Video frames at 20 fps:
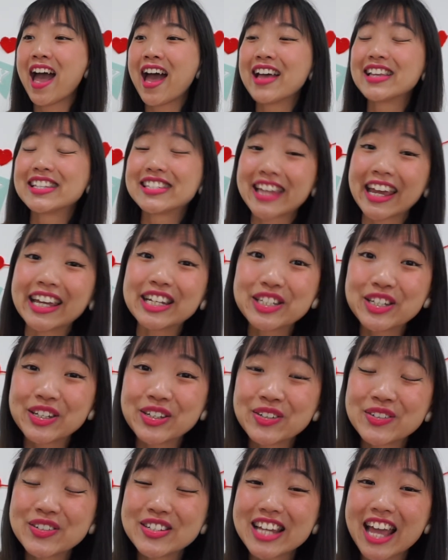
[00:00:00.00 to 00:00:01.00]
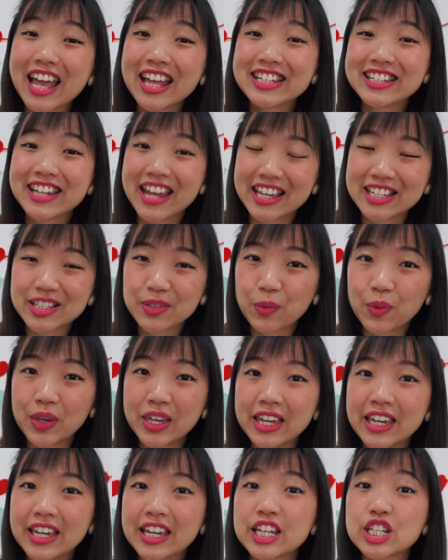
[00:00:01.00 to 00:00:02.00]
Stay tuned next
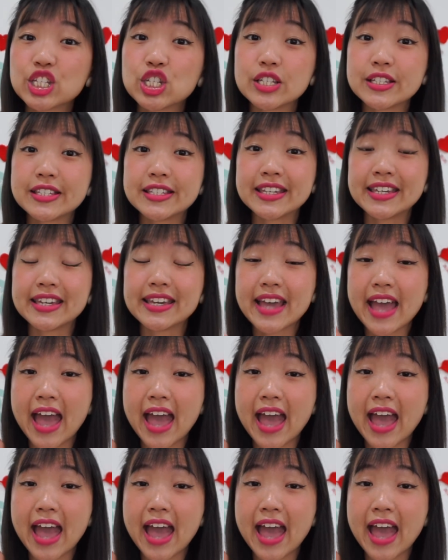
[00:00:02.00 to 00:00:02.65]
week to see